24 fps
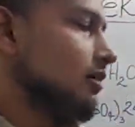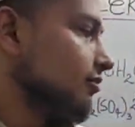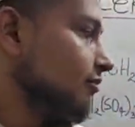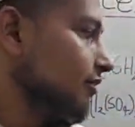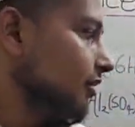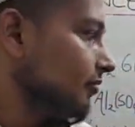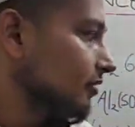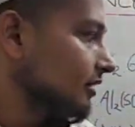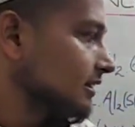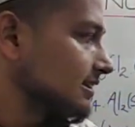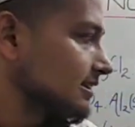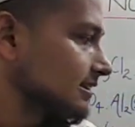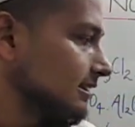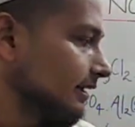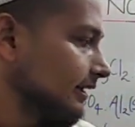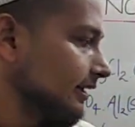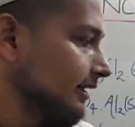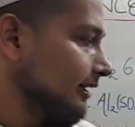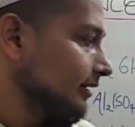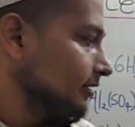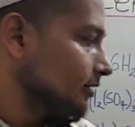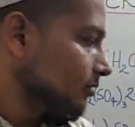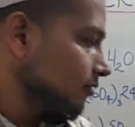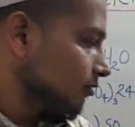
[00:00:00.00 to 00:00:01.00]
we will
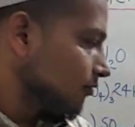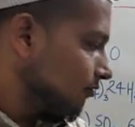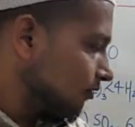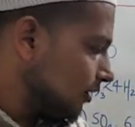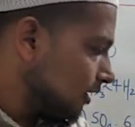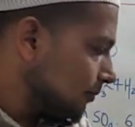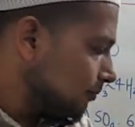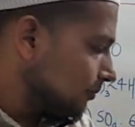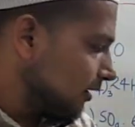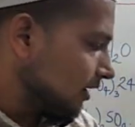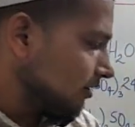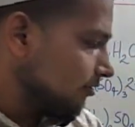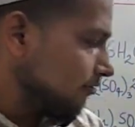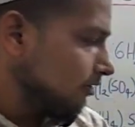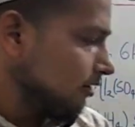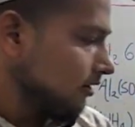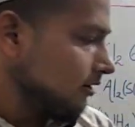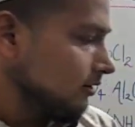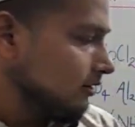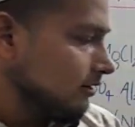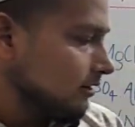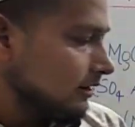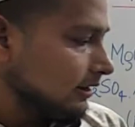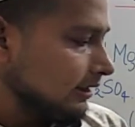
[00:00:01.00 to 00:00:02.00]
study one by
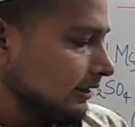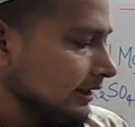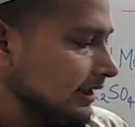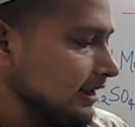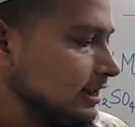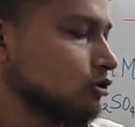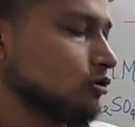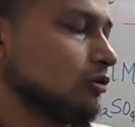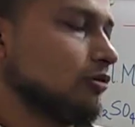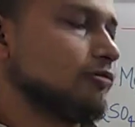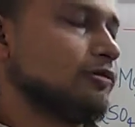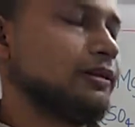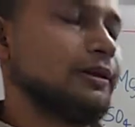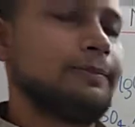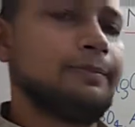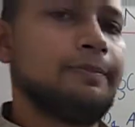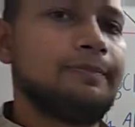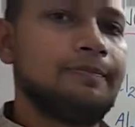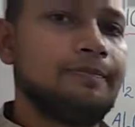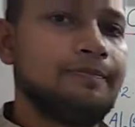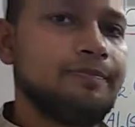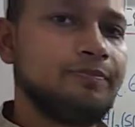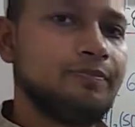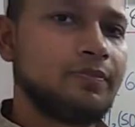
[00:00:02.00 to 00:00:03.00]
one each of them.